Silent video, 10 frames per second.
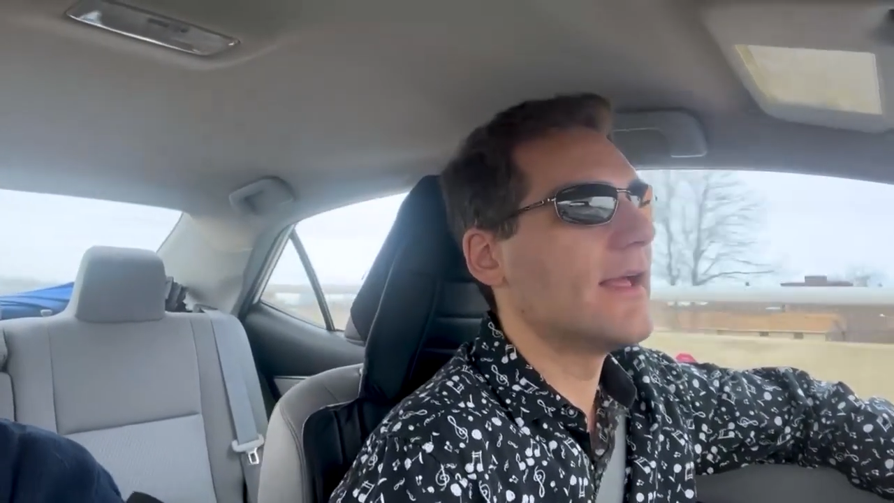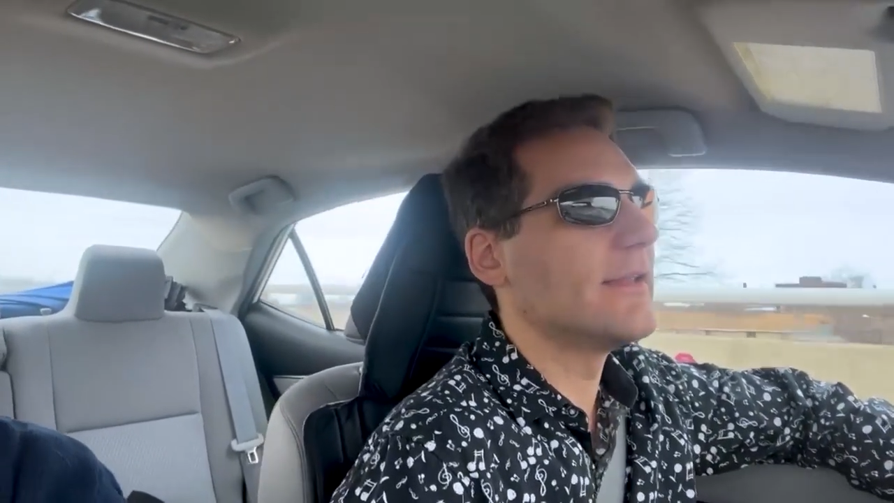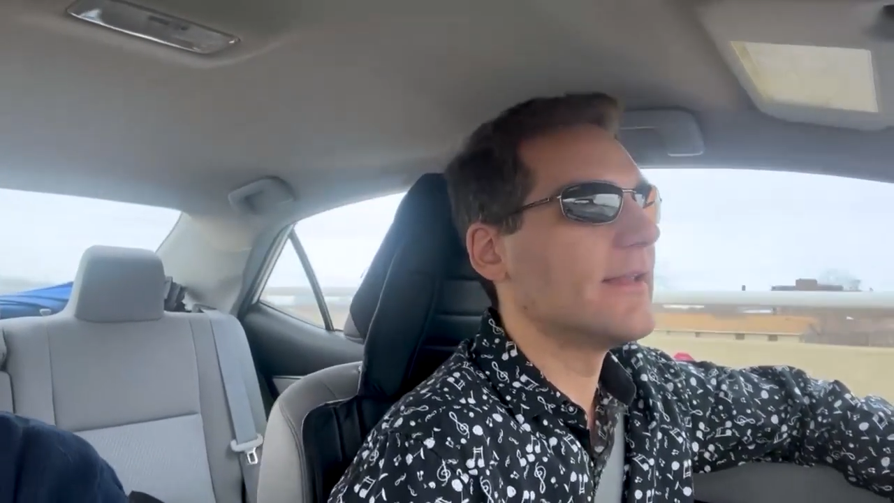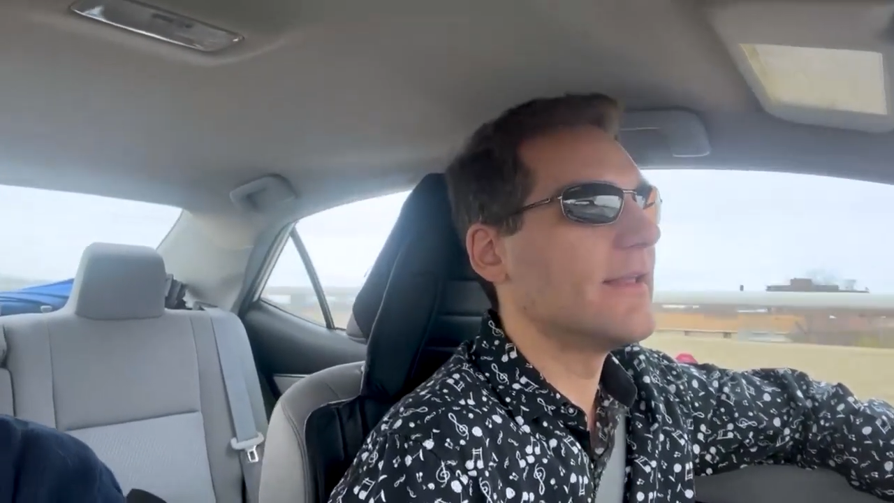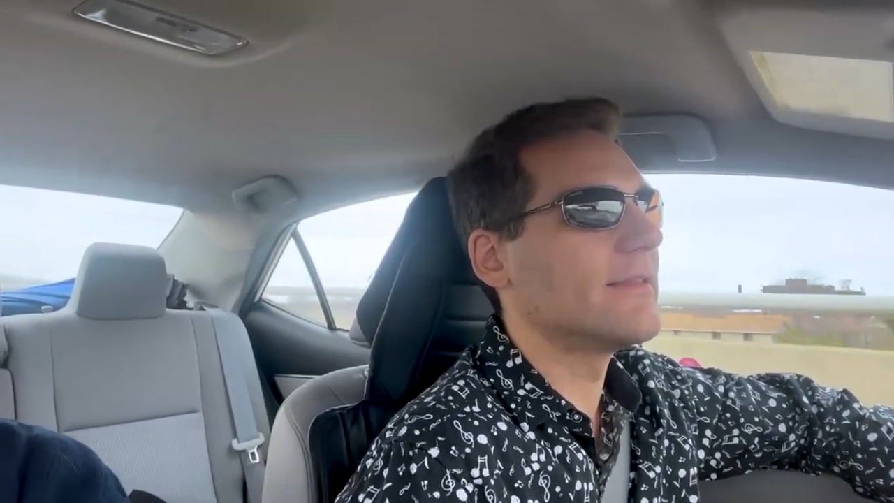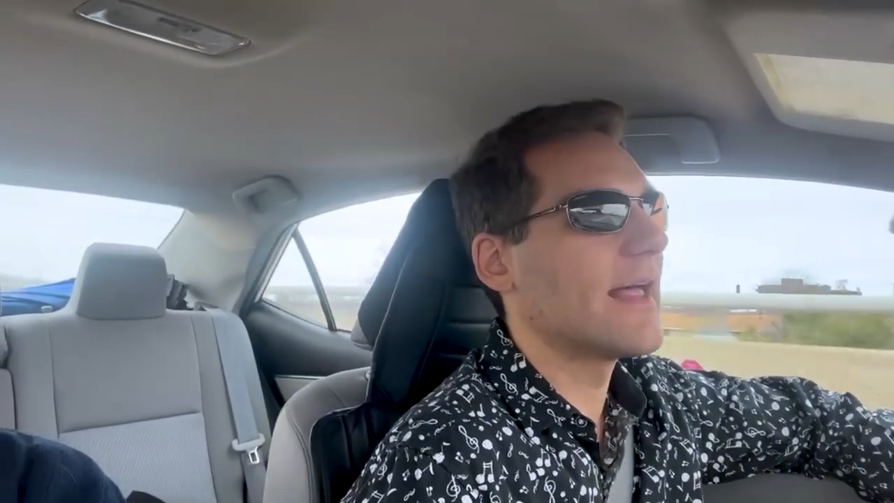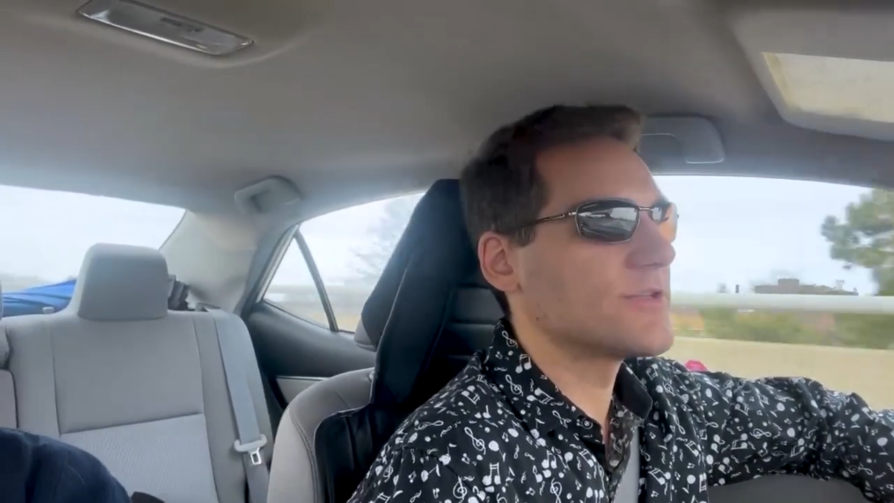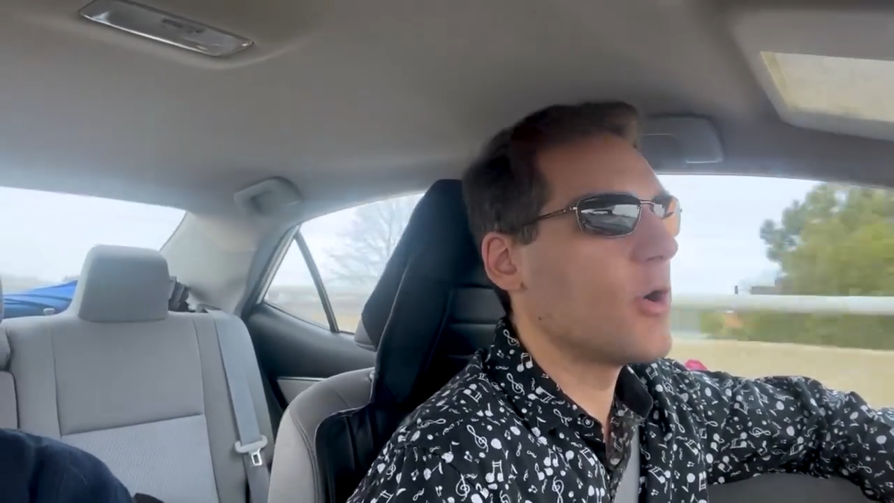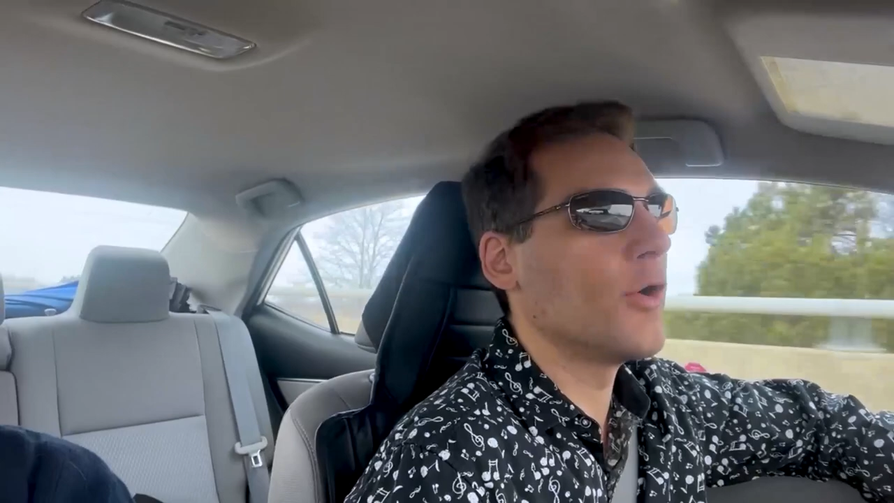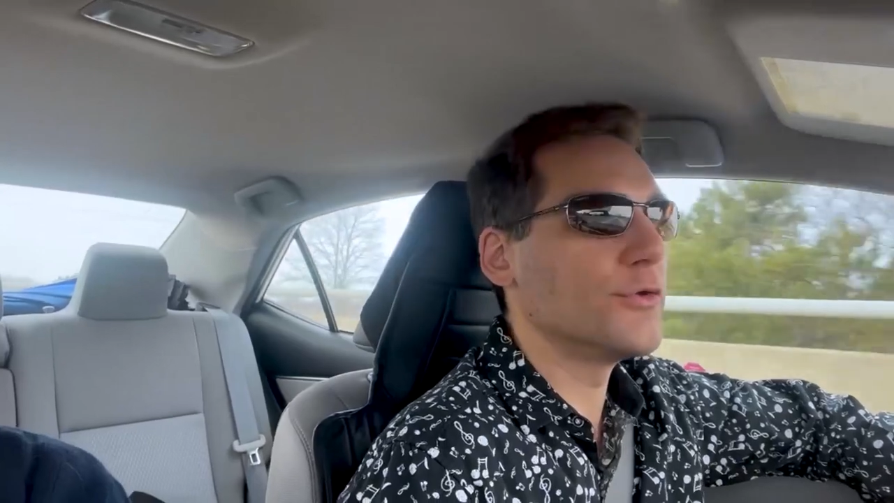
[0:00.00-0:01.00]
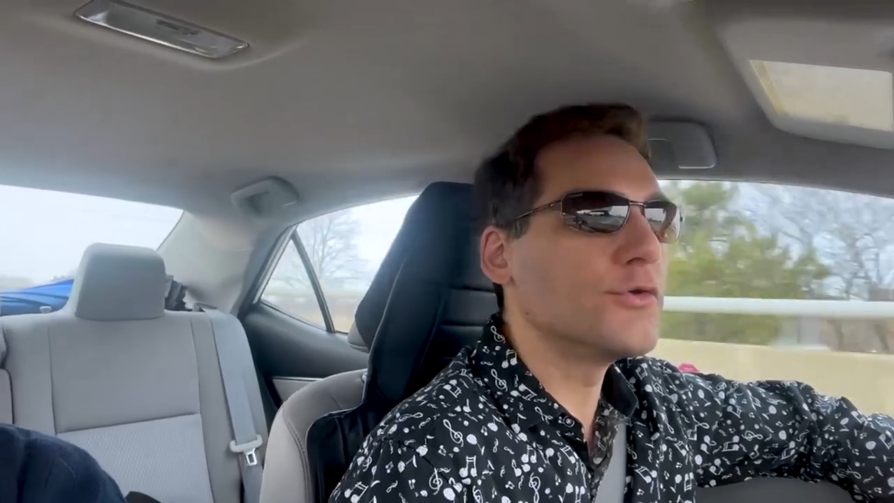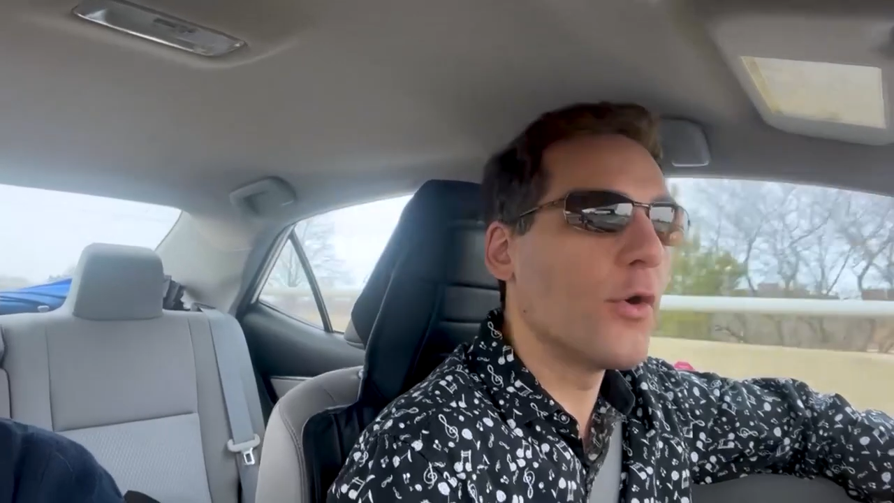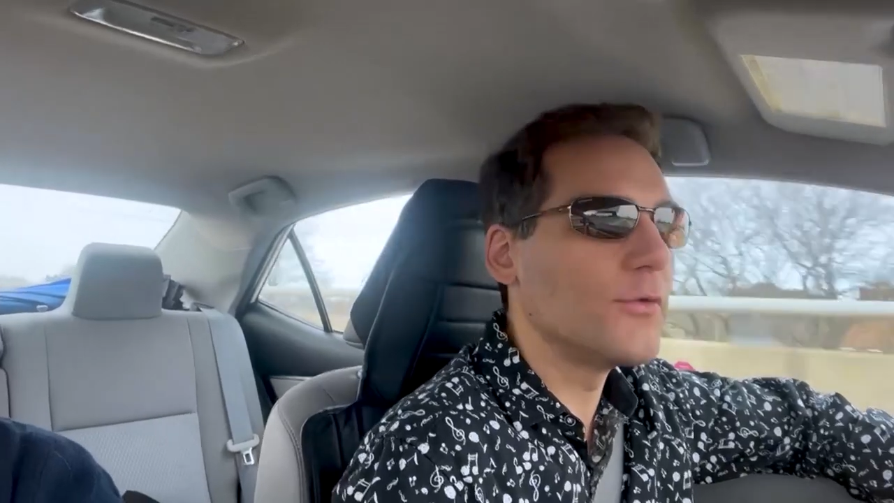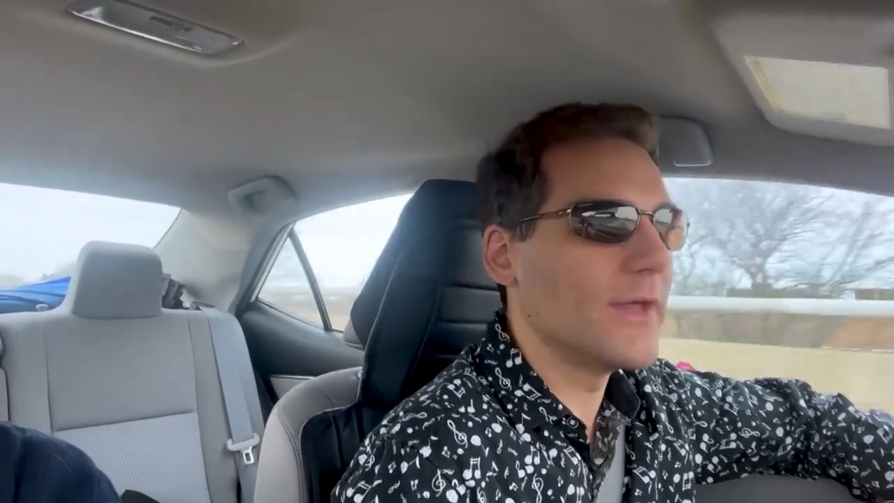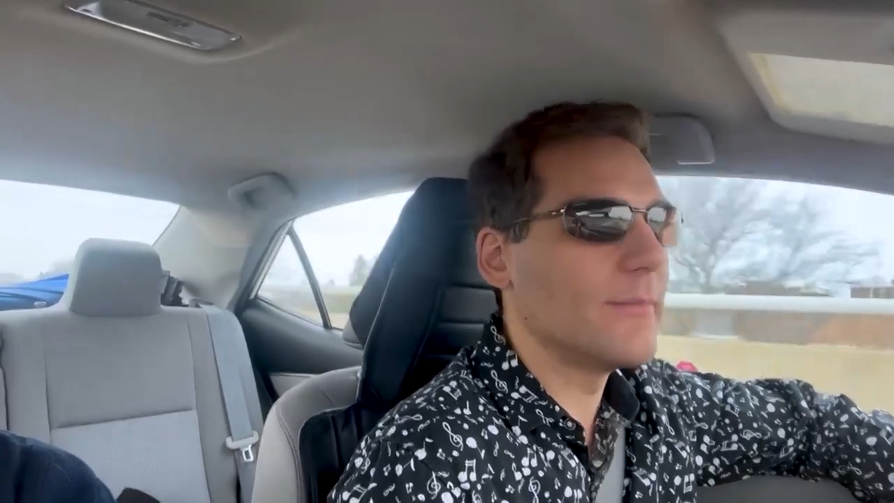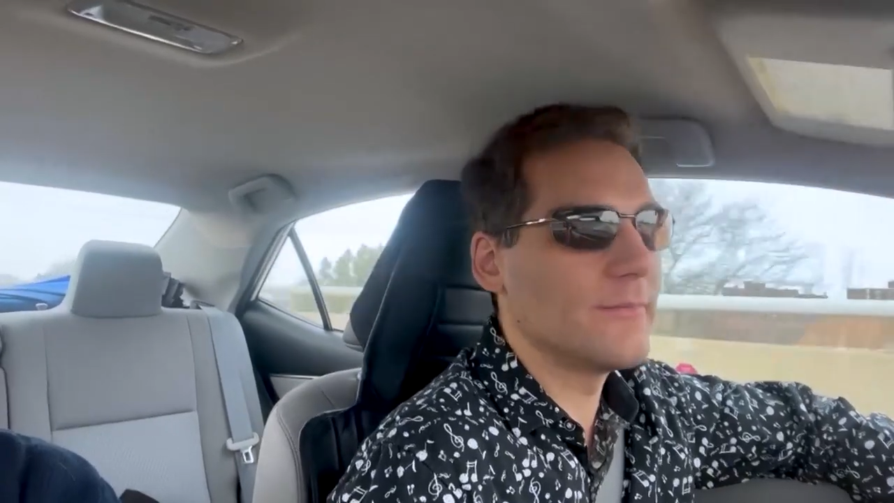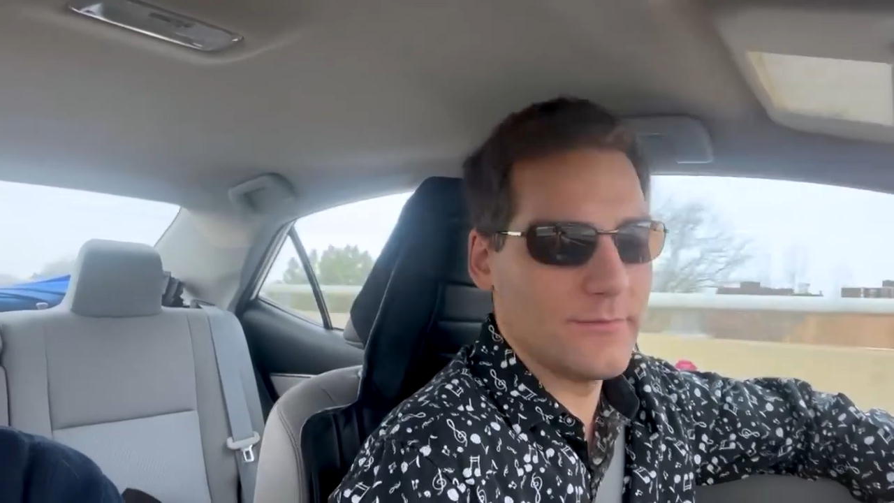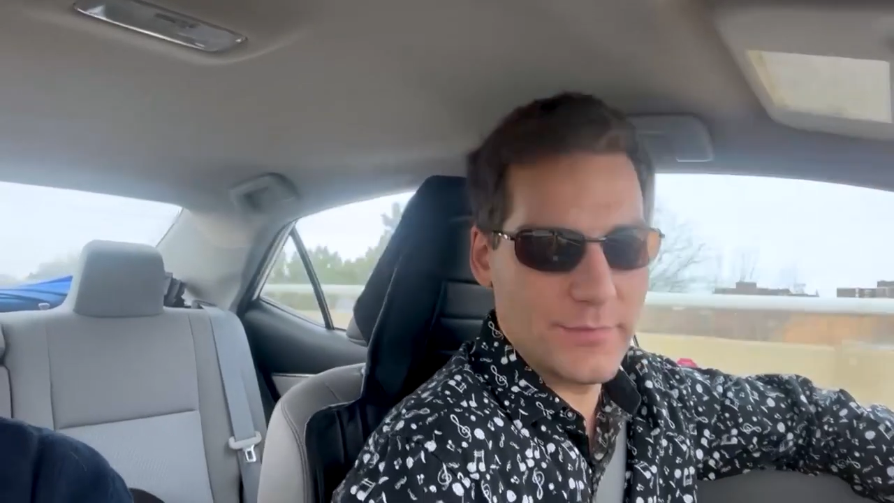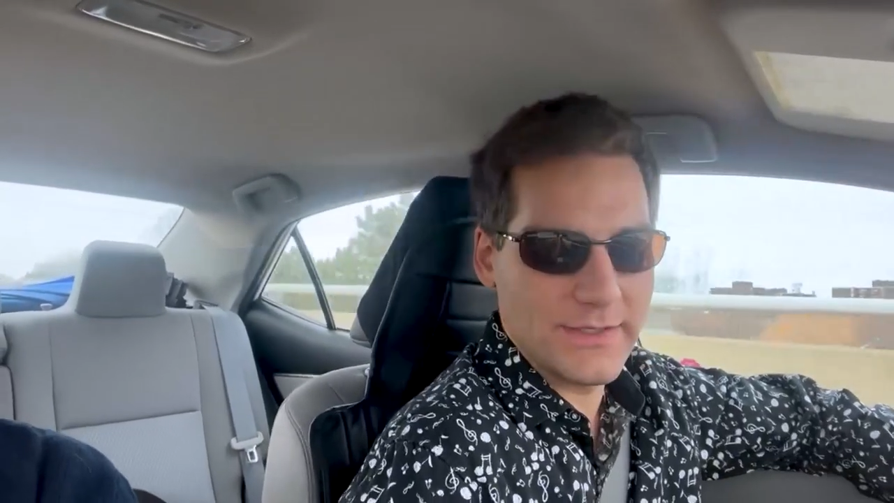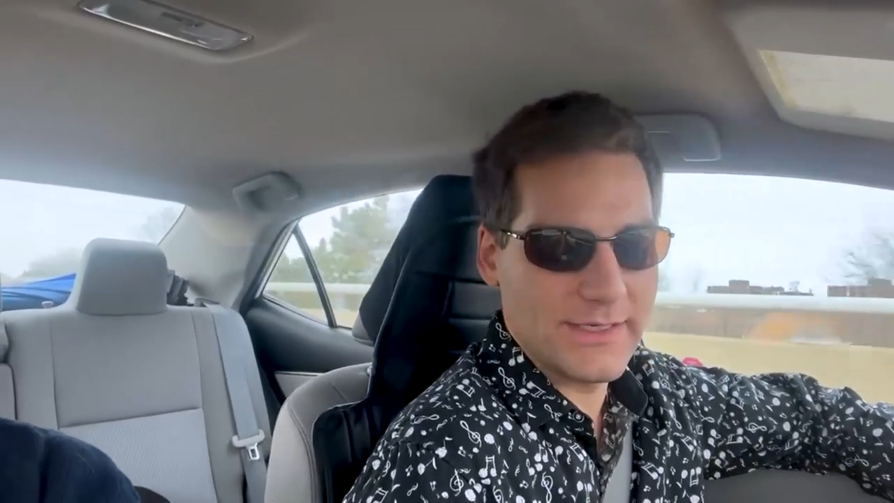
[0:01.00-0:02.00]
And and that's all you told him.
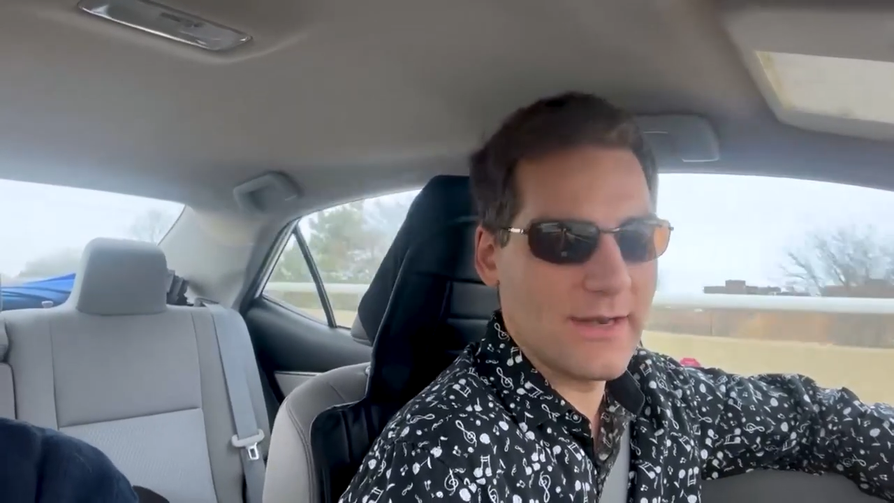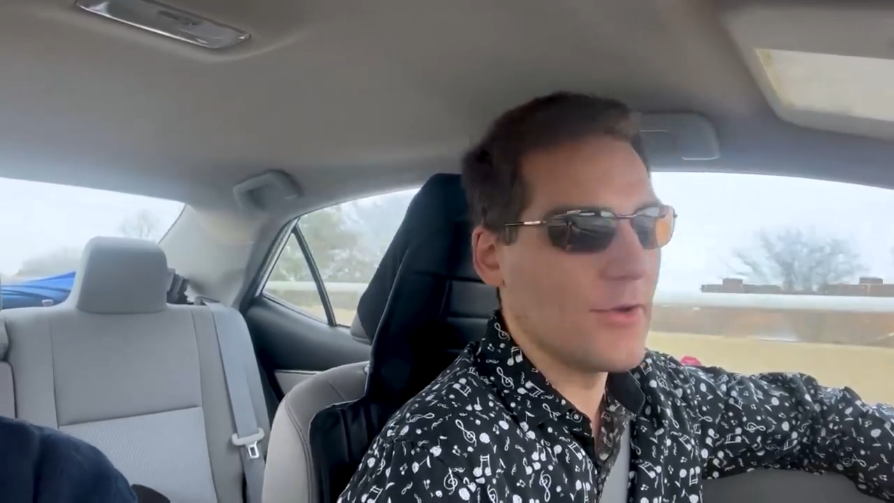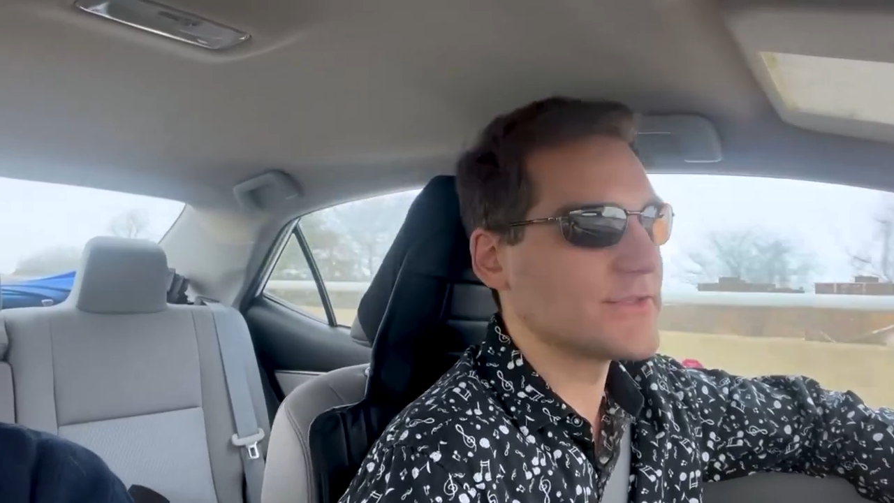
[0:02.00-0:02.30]
But he didn't